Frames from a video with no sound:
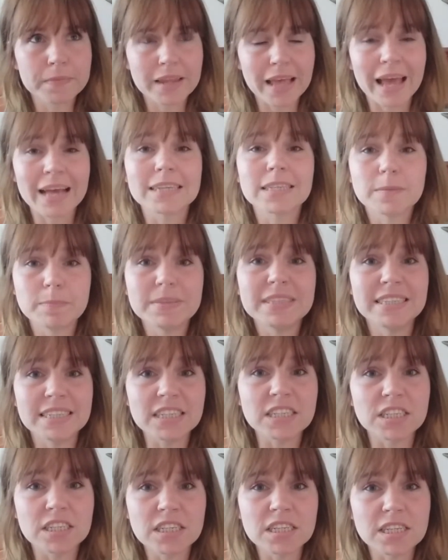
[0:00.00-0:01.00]

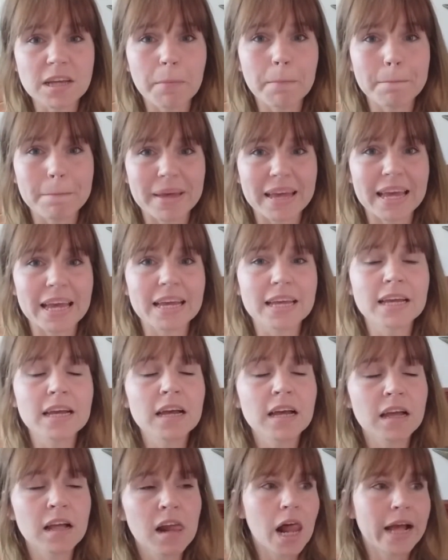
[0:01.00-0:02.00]
exposition dumping.
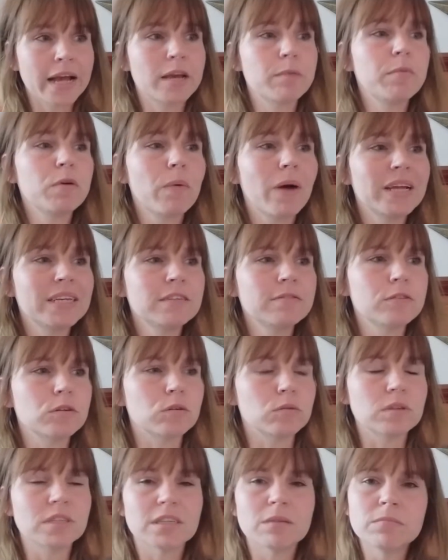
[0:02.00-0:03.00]
It can be quite
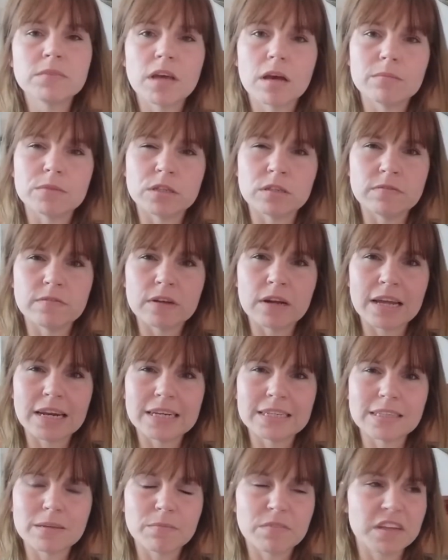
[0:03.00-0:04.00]
difficult because sometimes you feel like
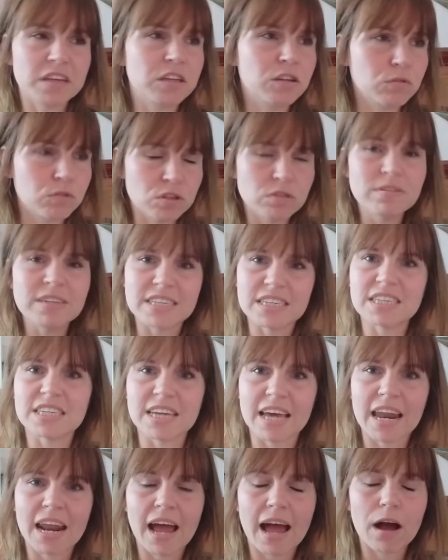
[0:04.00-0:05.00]
there's something that you do need to
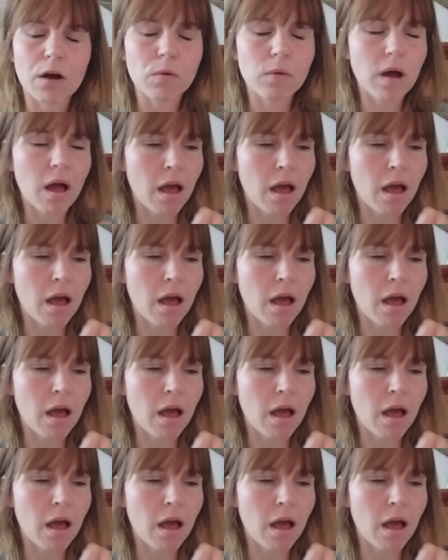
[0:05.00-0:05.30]
get out.